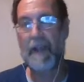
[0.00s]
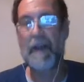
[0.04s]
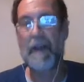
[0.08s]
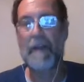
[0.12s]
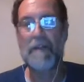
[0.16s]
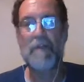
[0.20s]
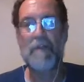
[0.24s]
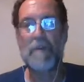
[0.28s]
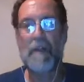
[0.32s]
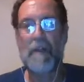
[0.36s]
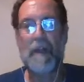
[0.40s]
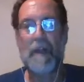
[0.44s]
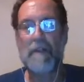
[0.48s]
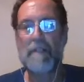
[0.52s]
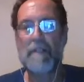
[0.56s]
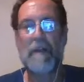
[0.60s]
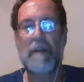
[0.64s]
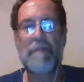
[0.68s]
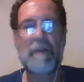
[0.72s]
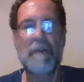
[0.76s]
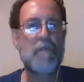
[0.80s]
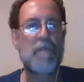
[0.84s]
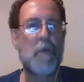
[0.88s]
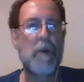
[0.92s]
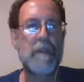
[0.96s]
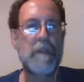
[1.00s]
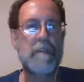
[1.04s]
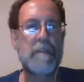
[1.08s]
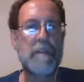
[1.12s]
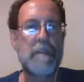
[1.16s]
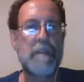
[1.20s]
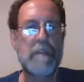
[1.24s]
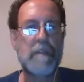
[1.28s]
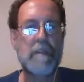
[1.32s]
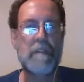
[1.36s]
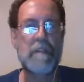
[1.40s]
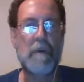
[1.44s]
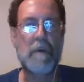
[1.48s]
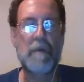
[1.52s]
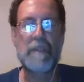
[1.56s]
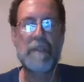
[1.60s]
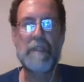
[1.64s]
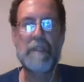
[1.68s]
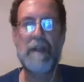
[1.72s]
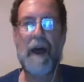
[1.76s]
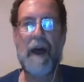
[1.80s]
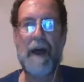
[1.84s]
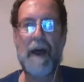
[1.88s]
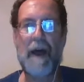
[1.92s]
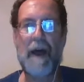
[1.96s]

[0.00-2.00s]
and I do a lot of stuff in voices. So it's